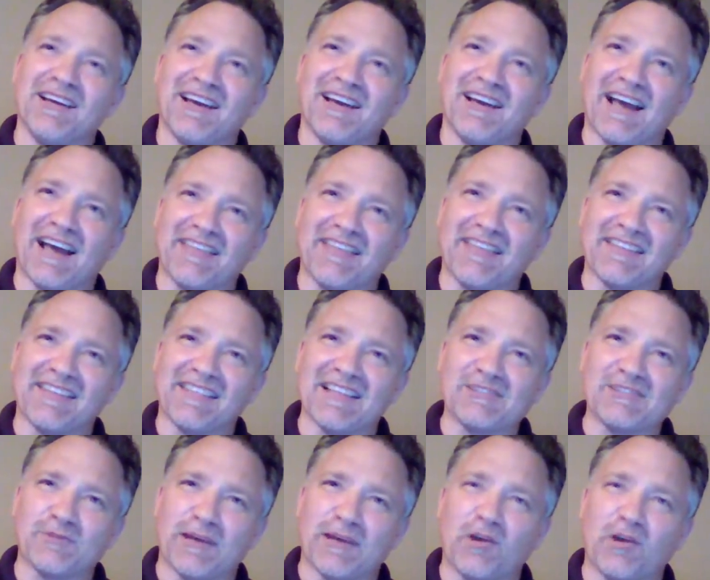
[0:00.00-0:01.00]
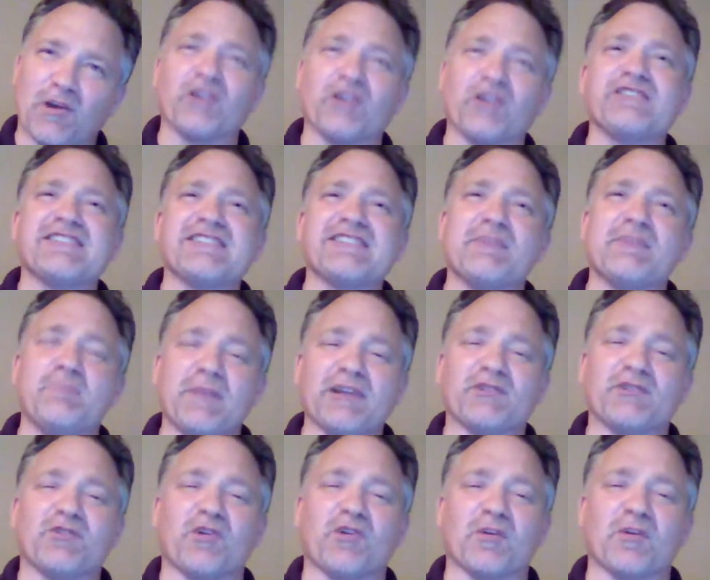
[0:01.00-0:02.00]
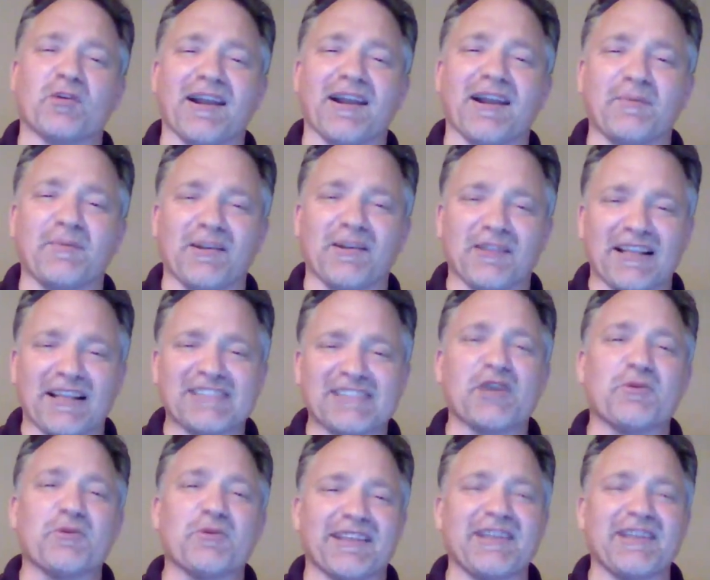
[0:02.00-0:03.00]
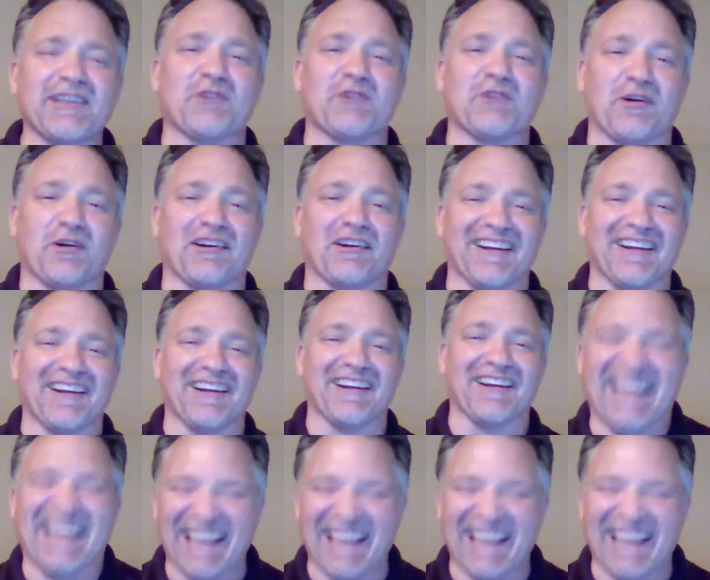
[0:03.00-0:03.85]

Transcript: I think that's what. Oh, you said mentor, but let's go with hero. All right.